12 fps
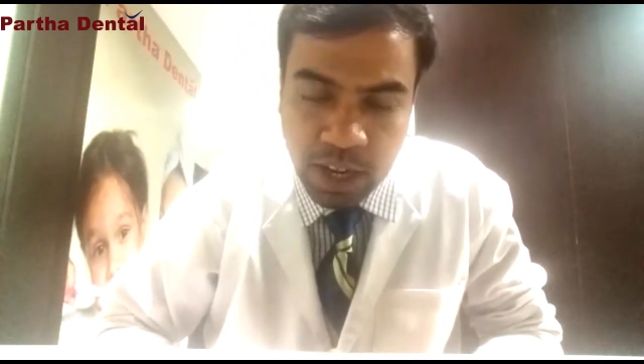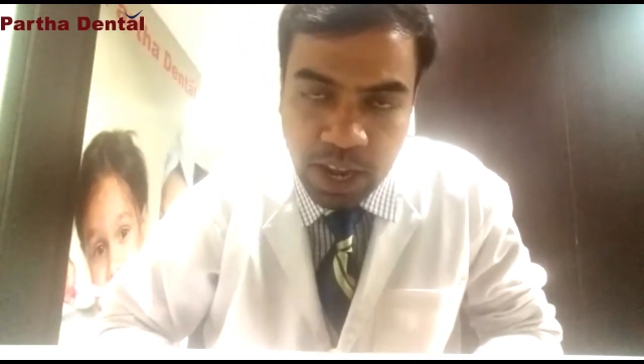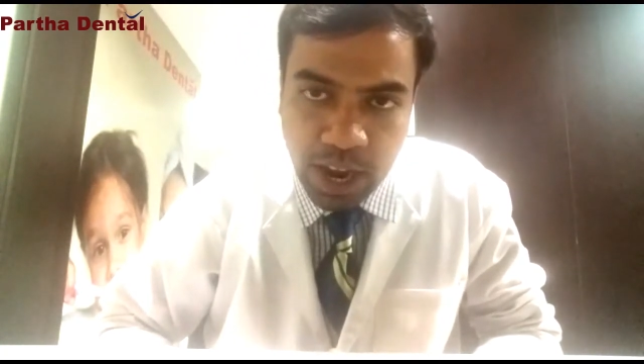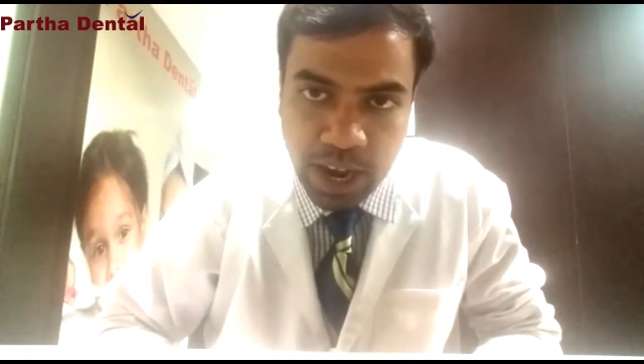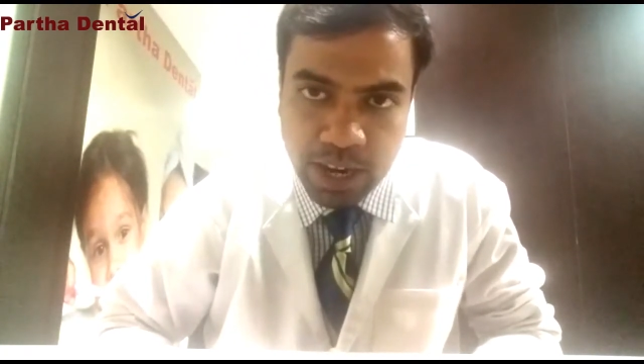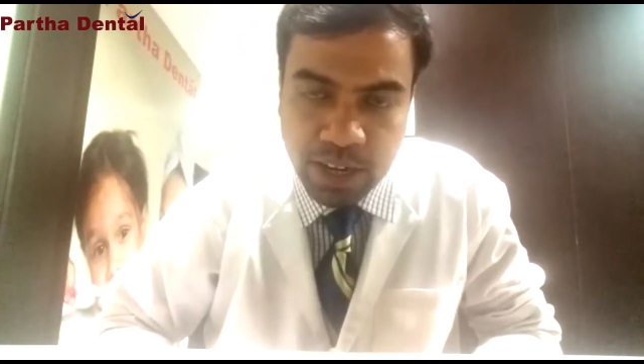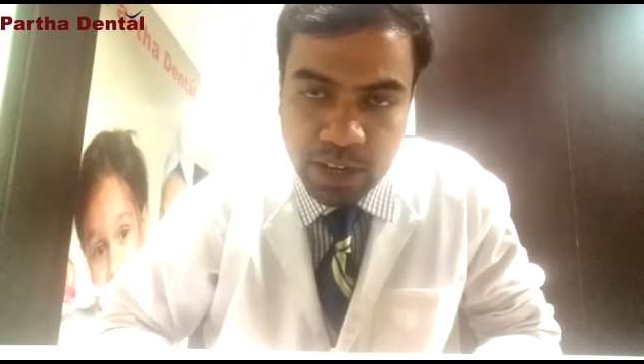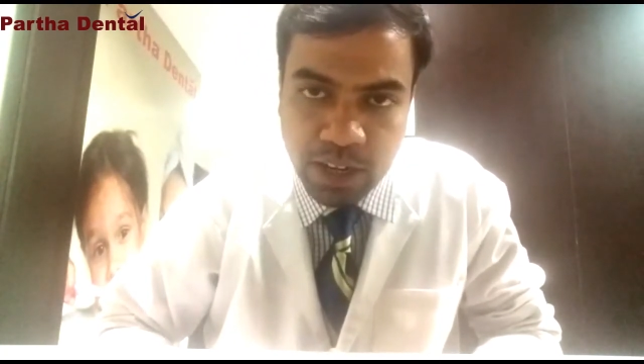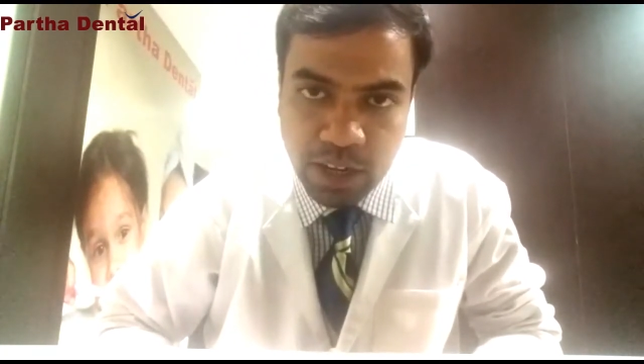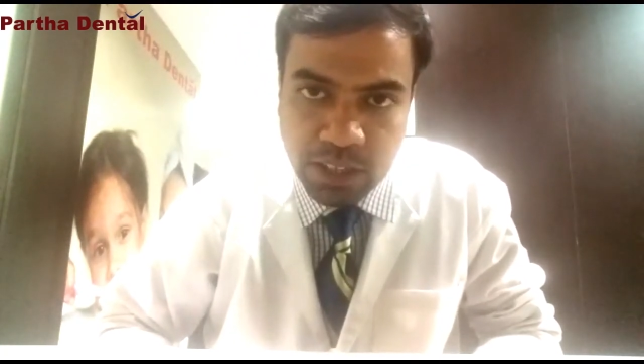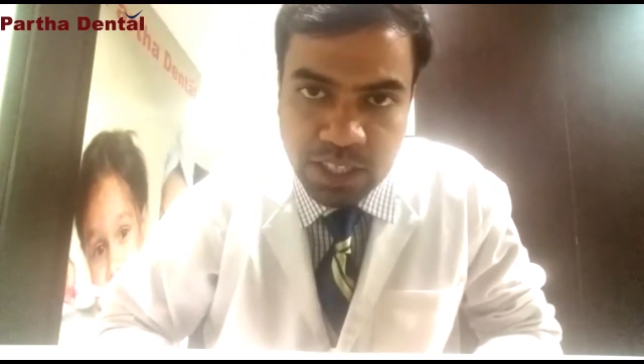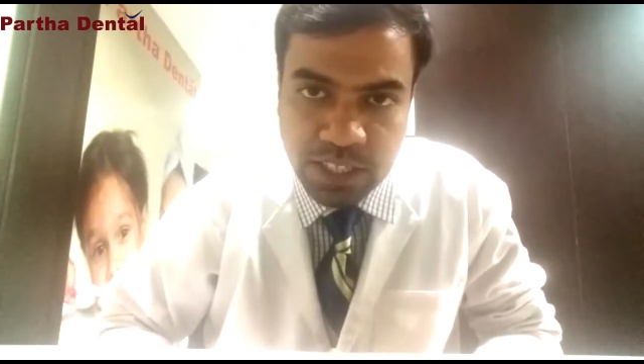And
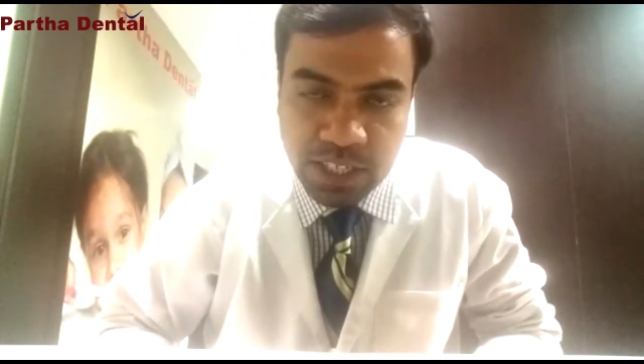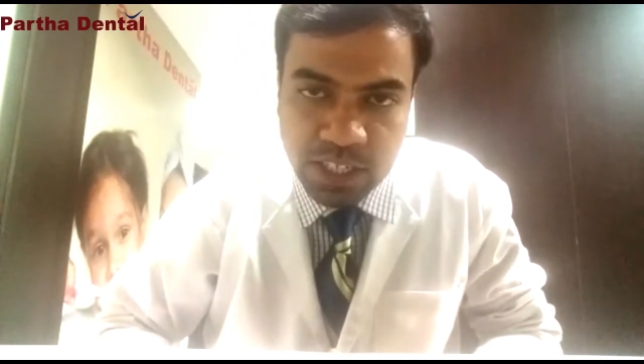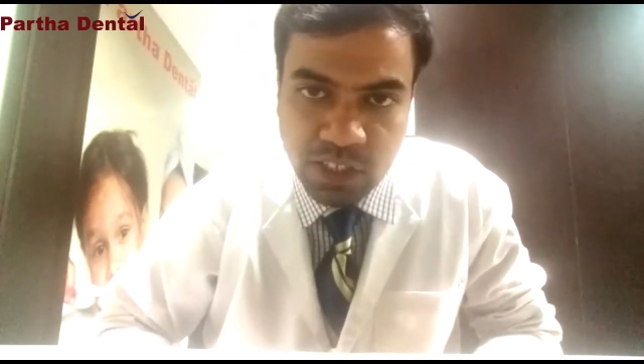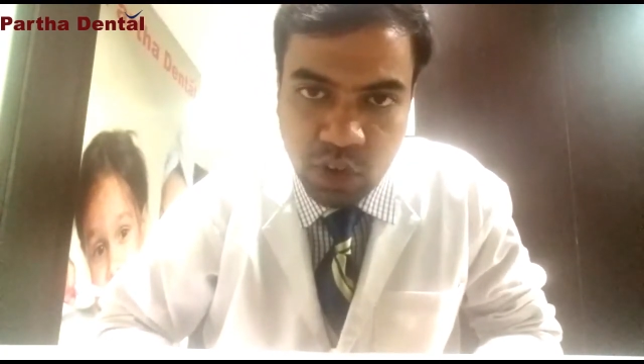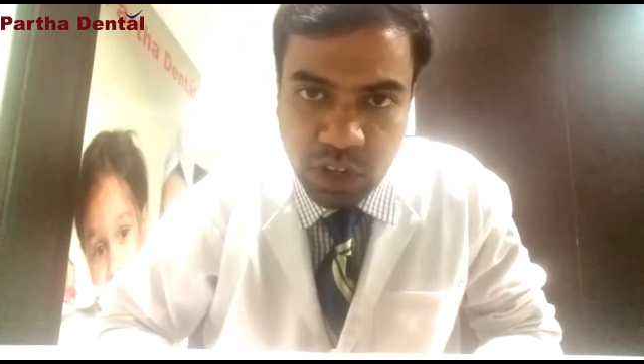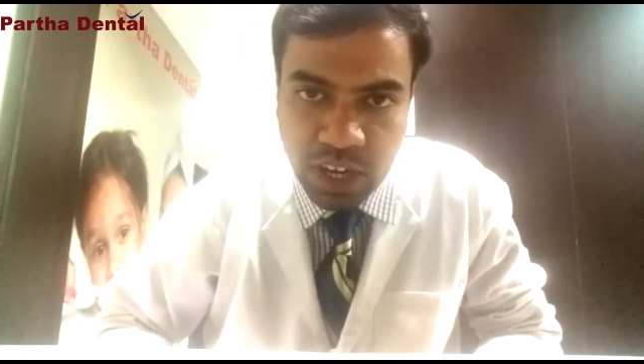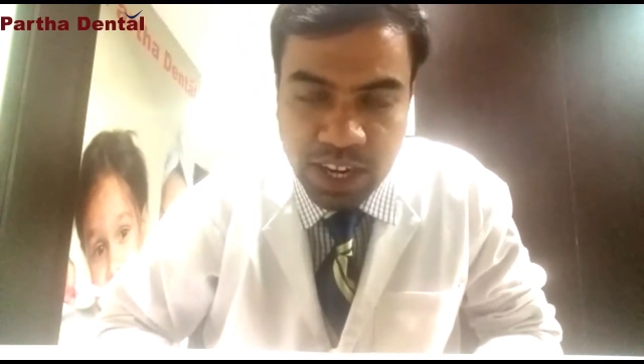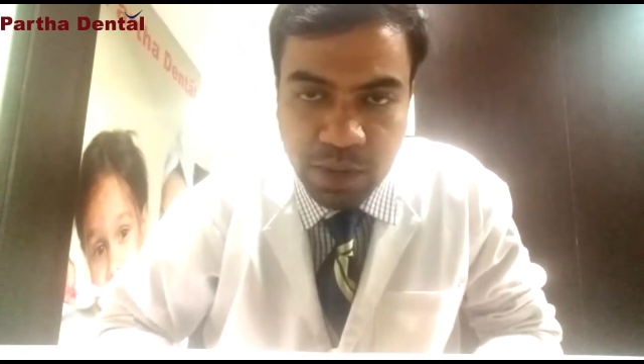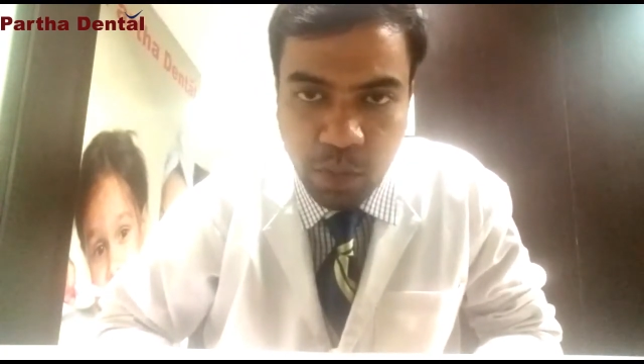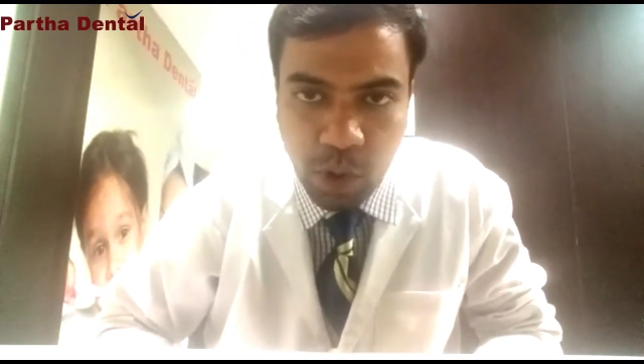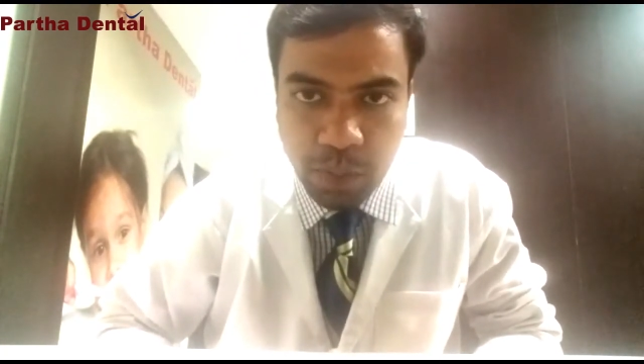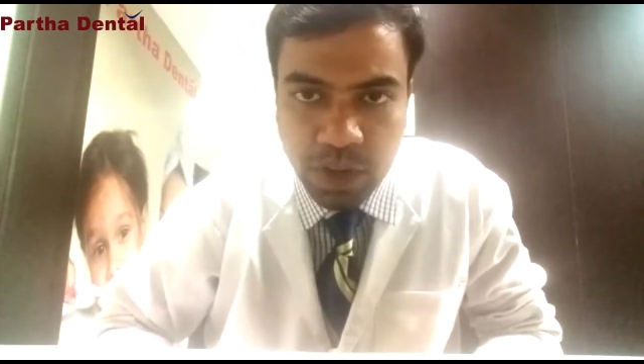since it is not cleaned
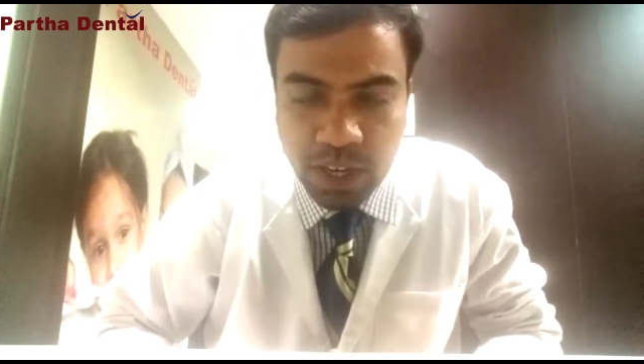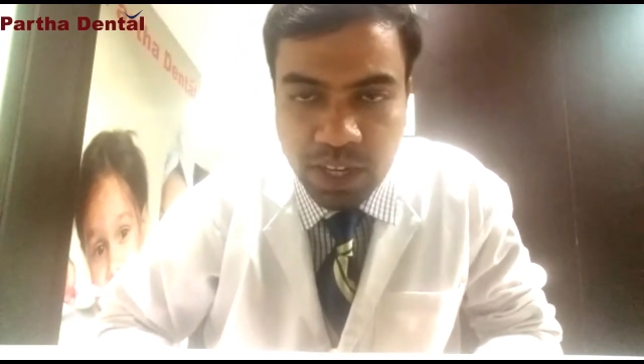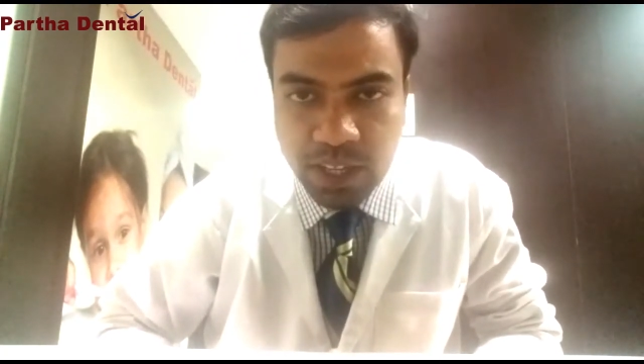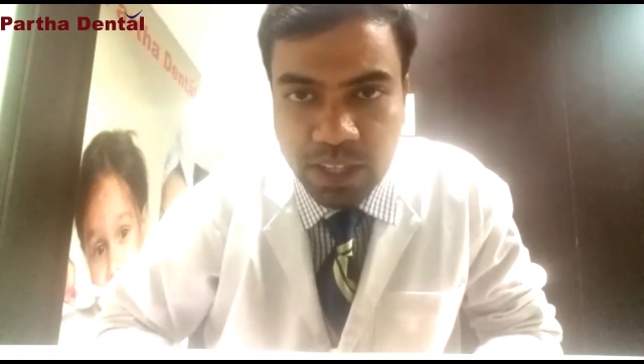properly,